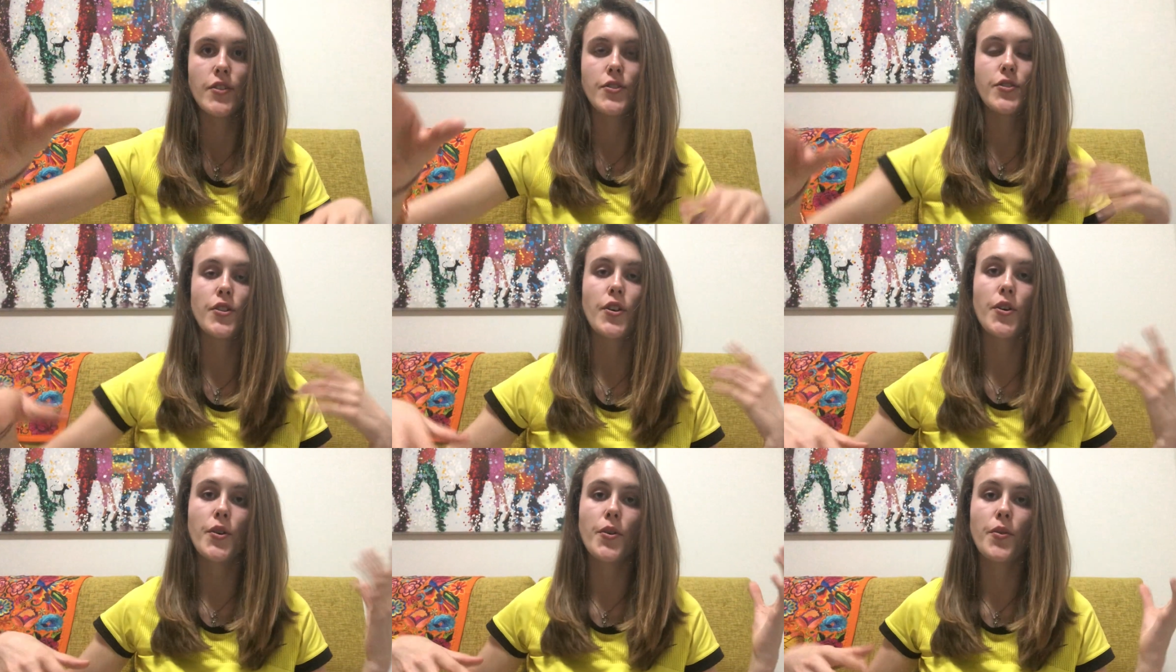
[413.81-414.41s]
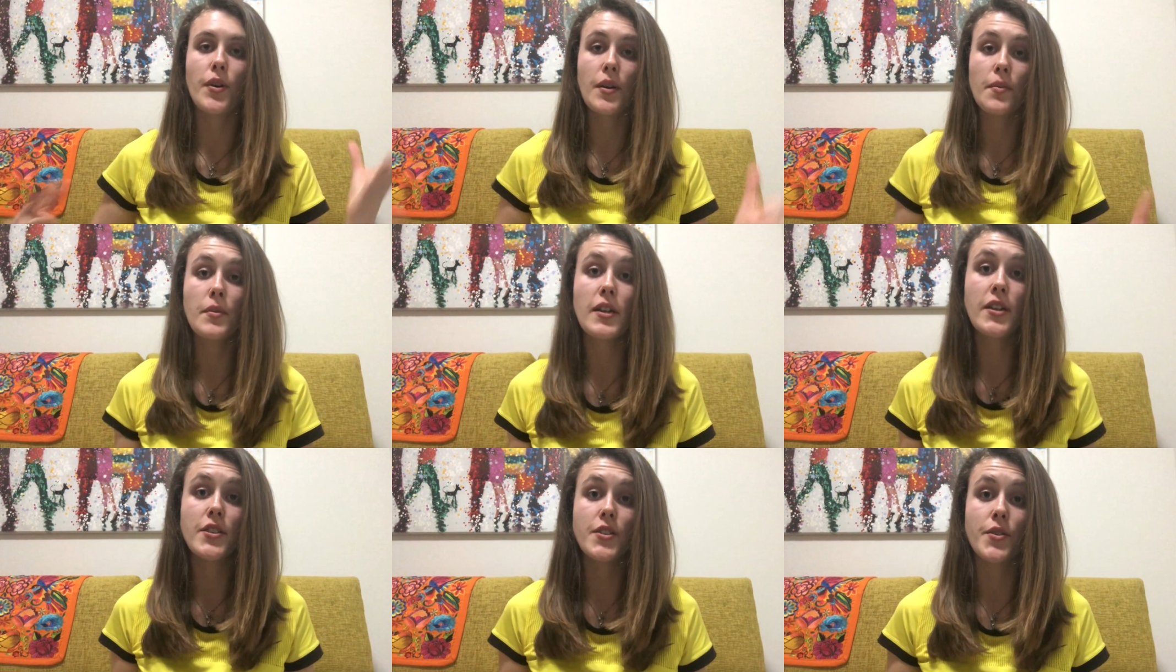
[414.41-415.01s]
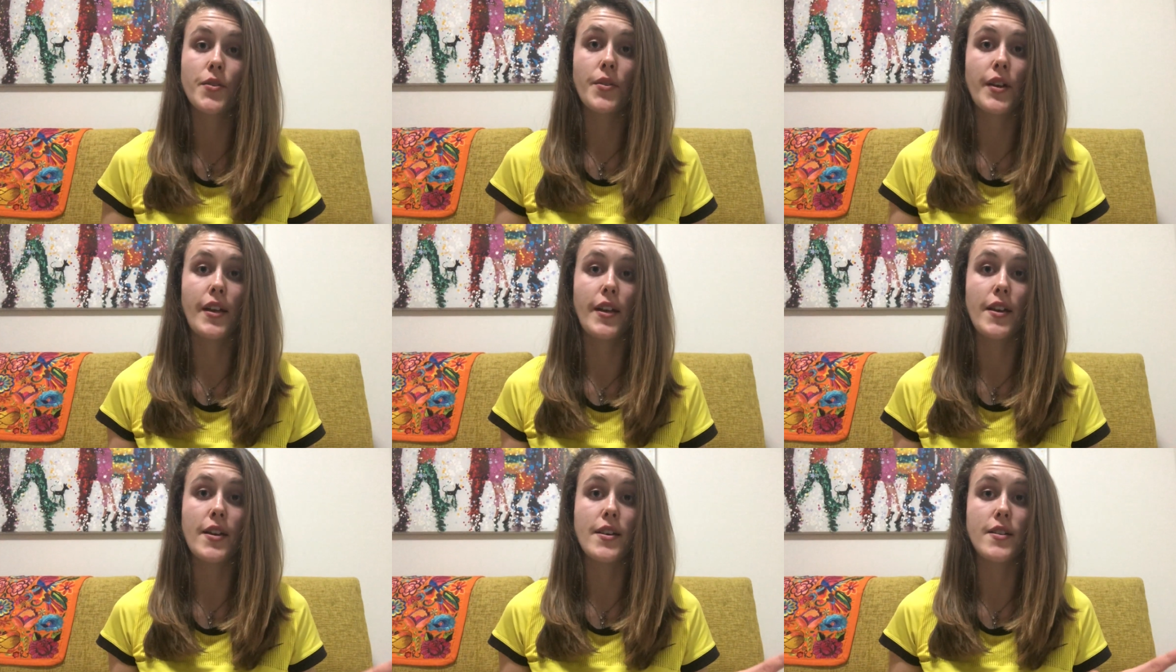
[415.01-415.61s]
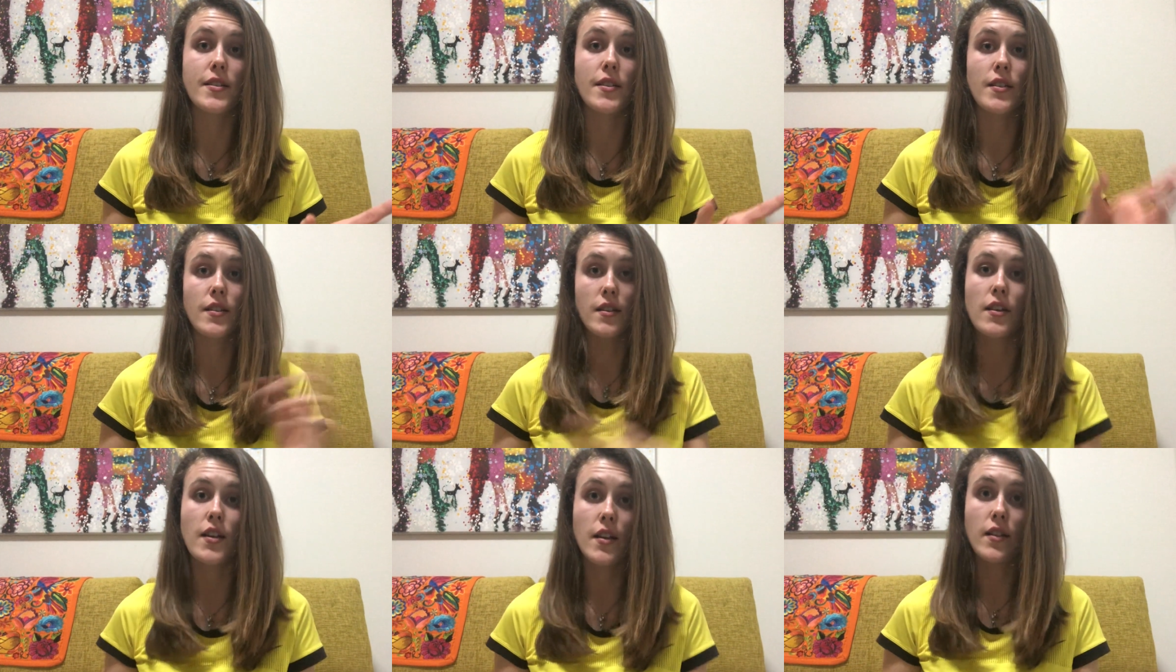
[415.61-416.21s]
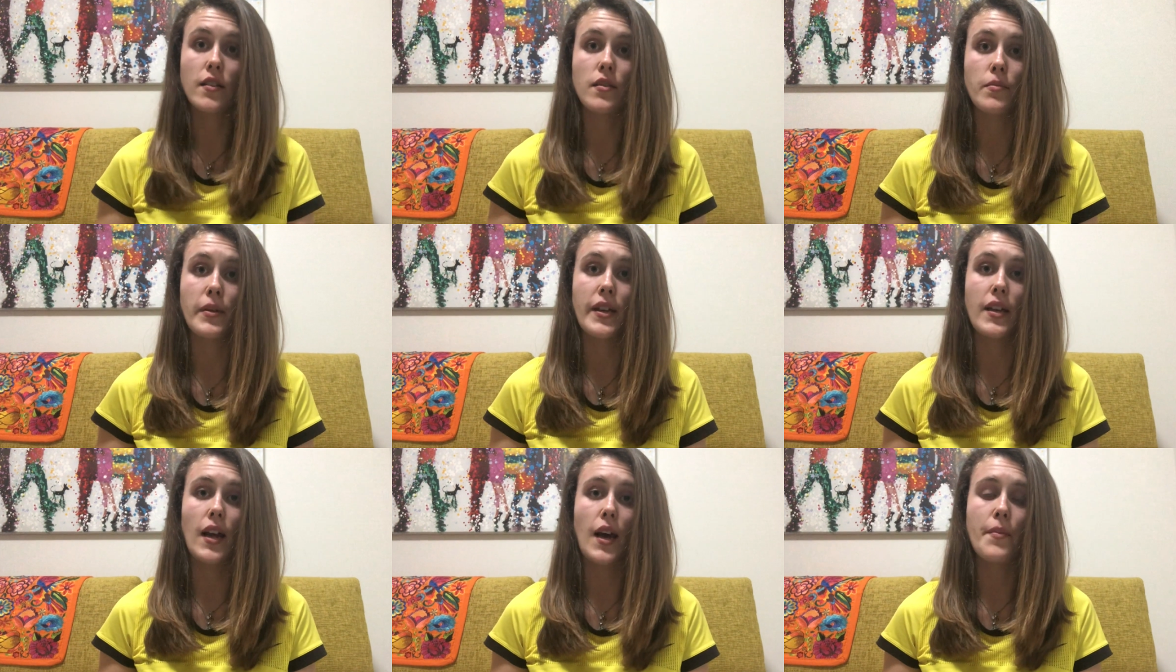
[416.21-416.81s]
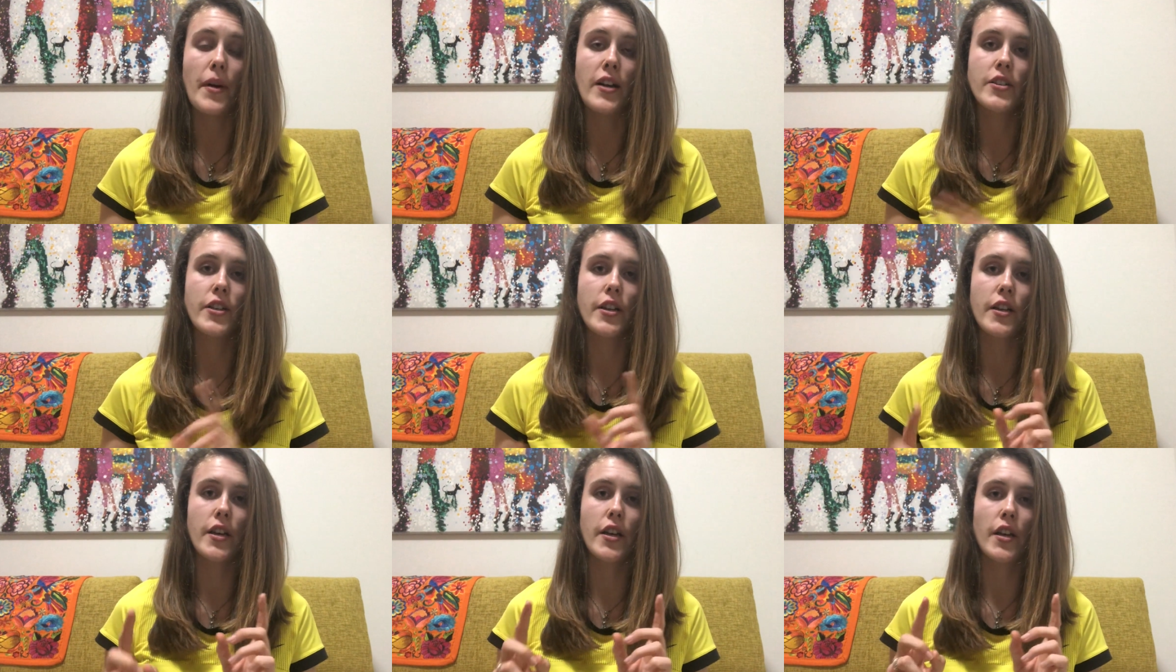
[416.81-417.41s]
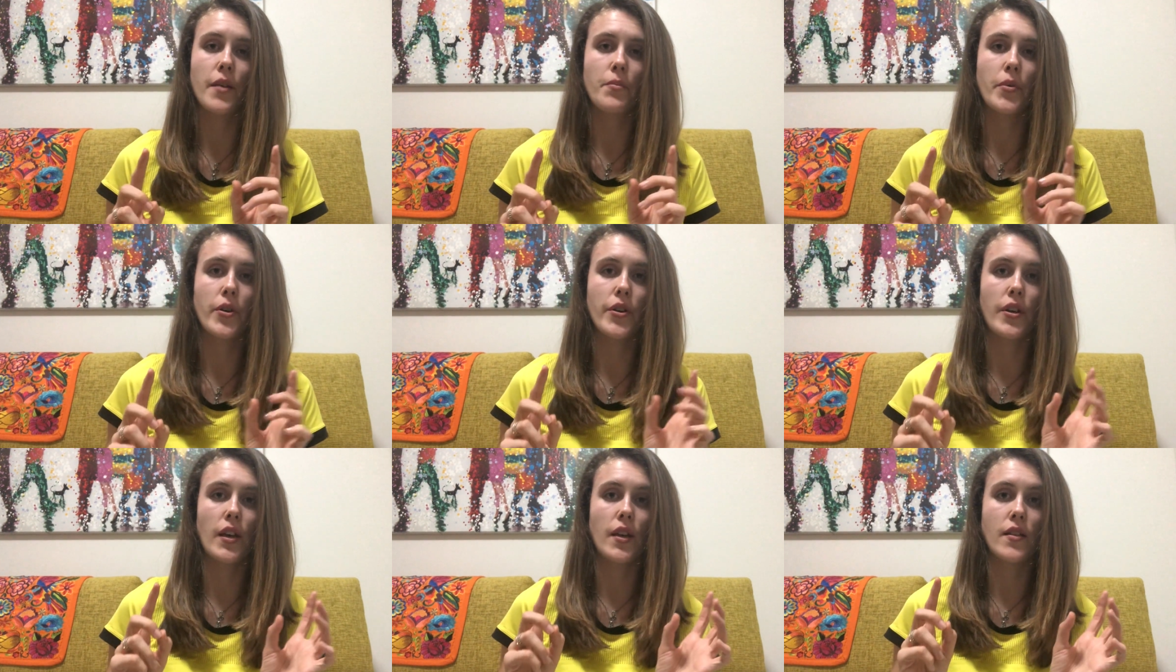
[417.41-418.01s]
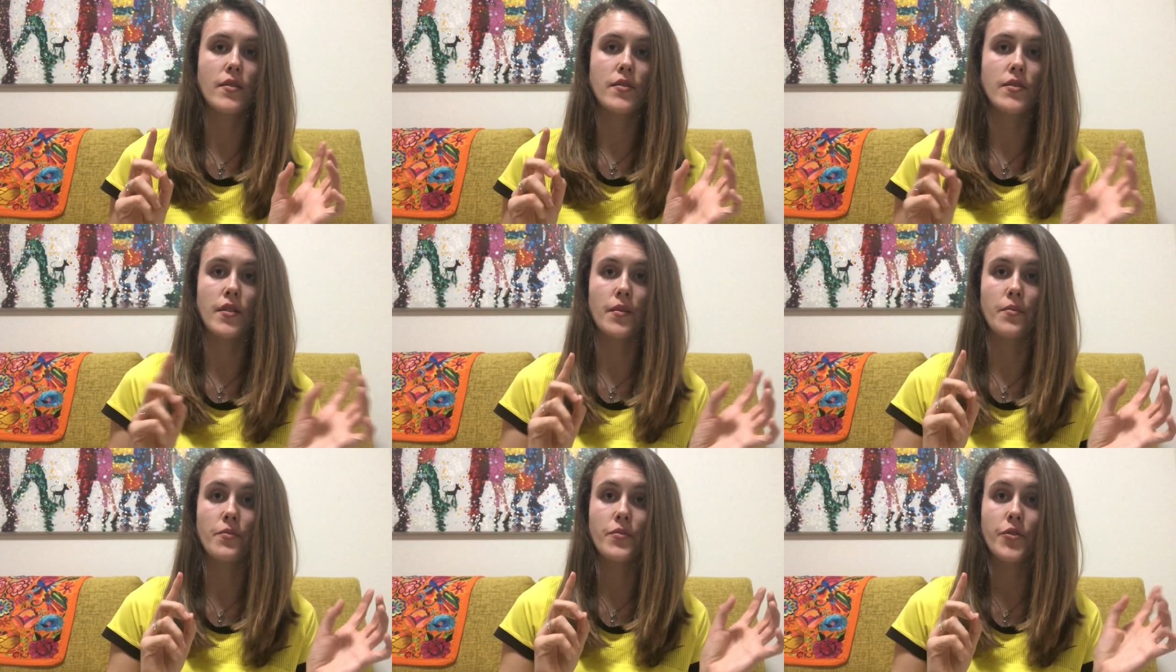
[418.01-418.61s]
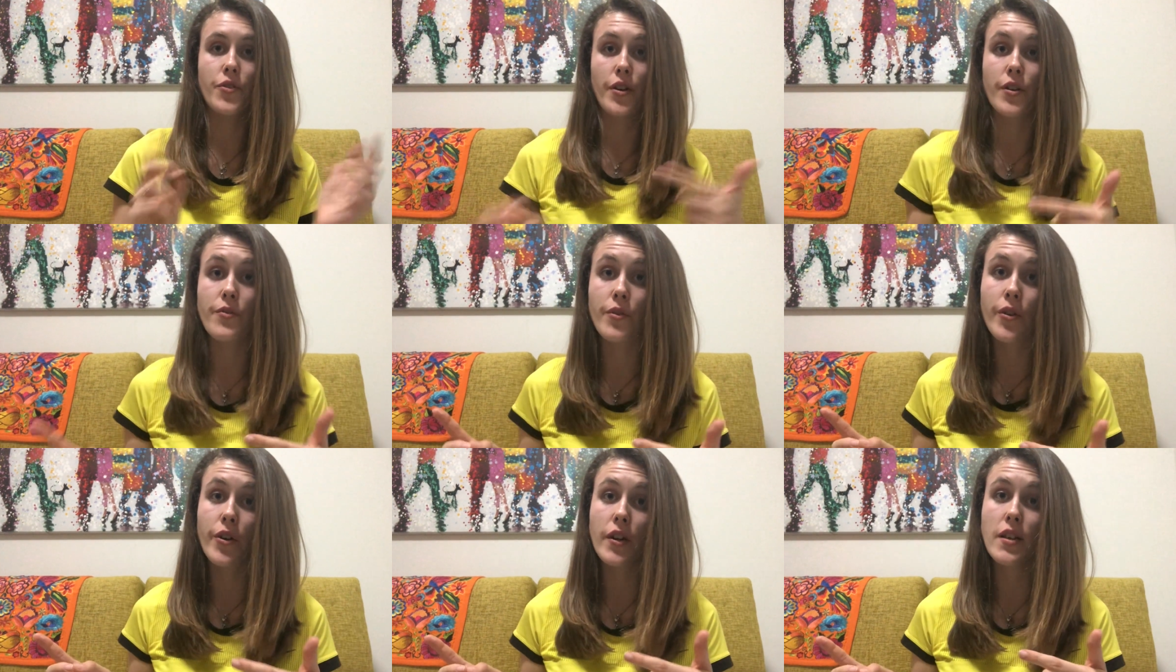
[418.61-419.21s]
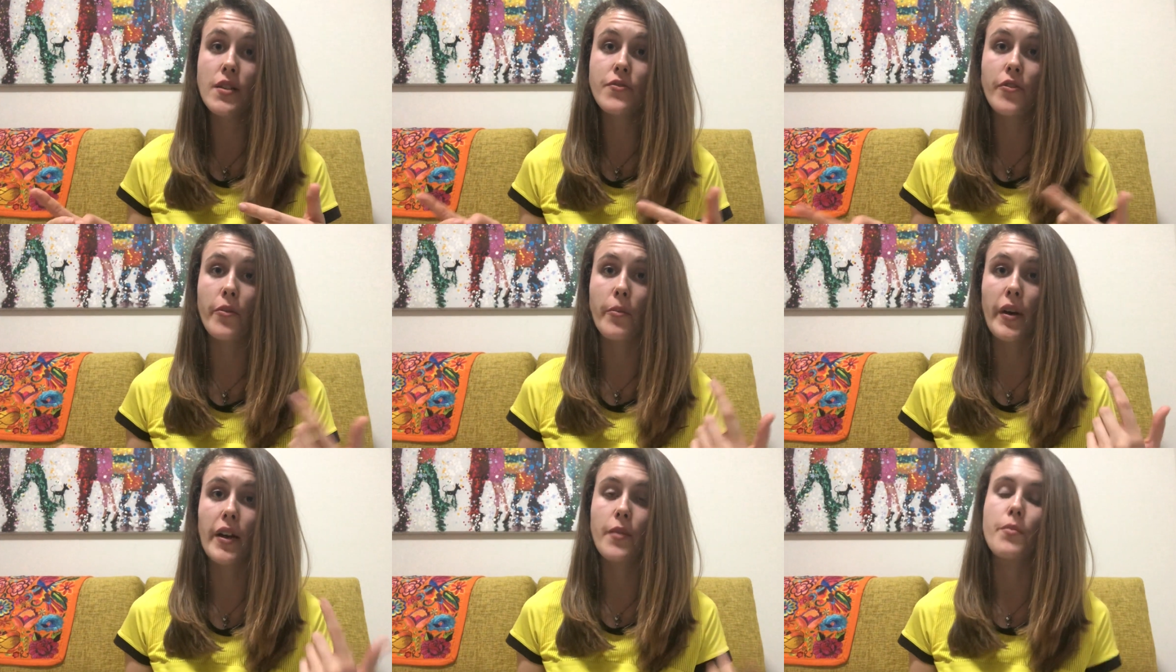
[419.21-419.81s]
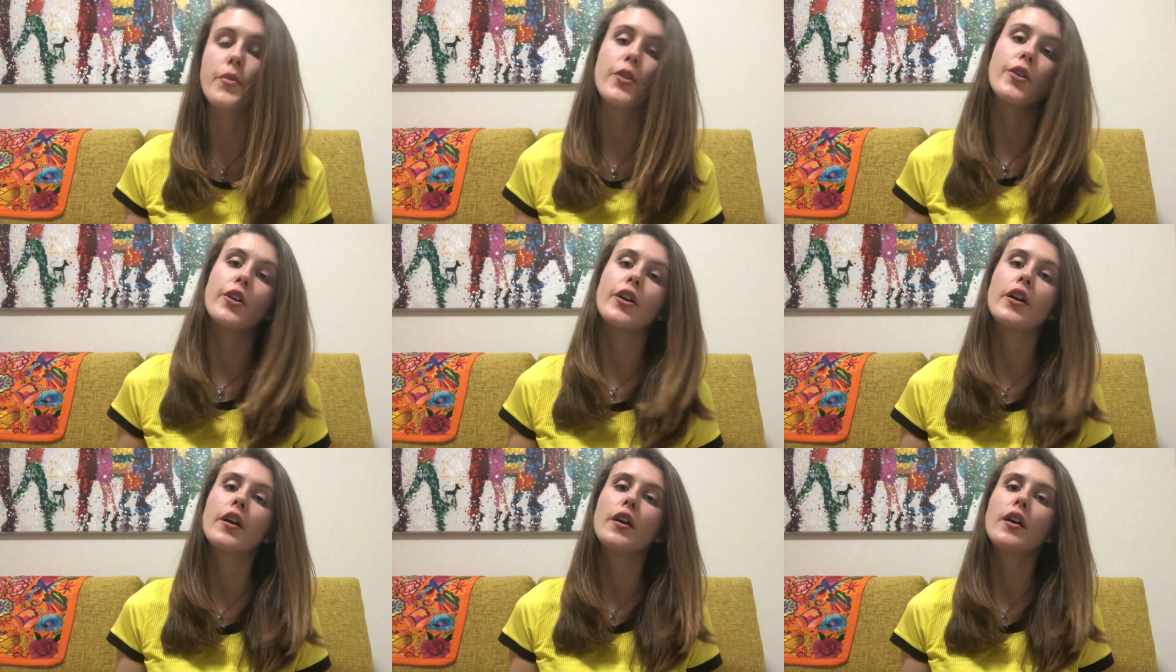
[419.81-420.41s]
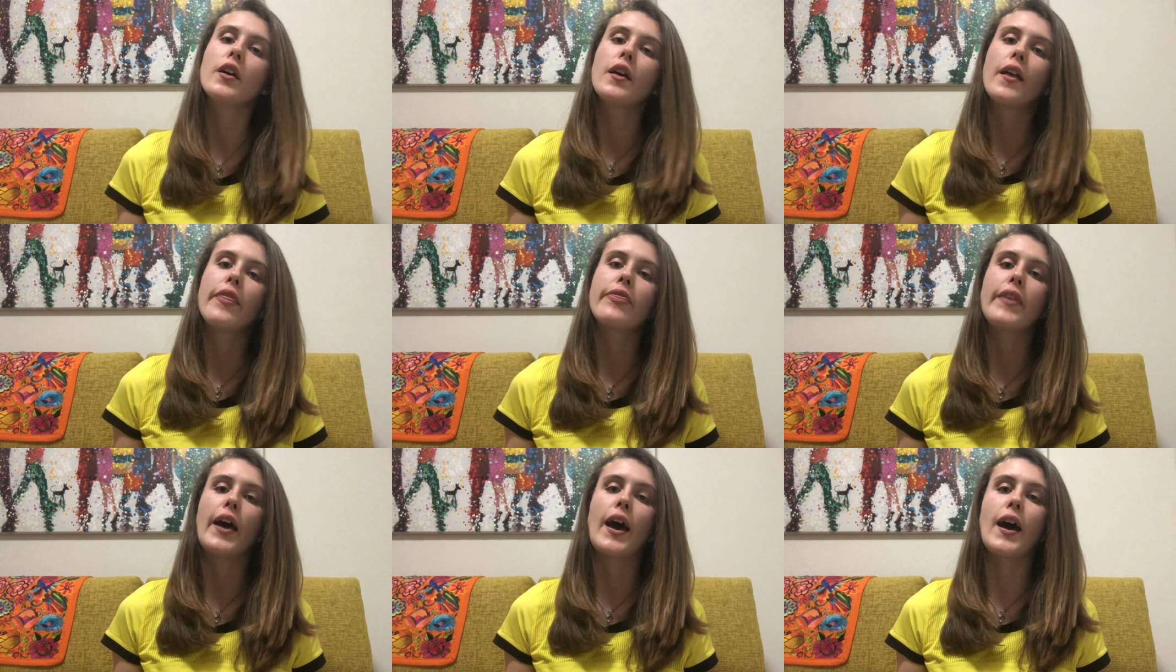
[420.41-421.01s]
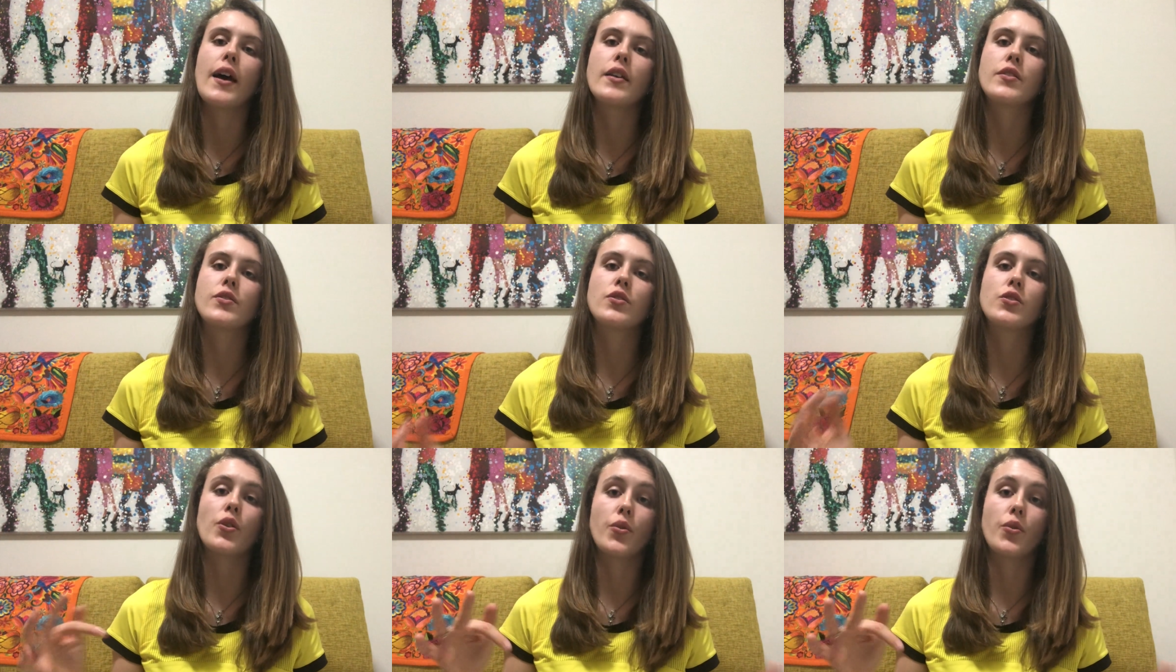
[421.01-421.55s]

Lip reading: So what I'm gonna do is, in a little bit, I'm actually gonna put in some screen recordings from my computer that show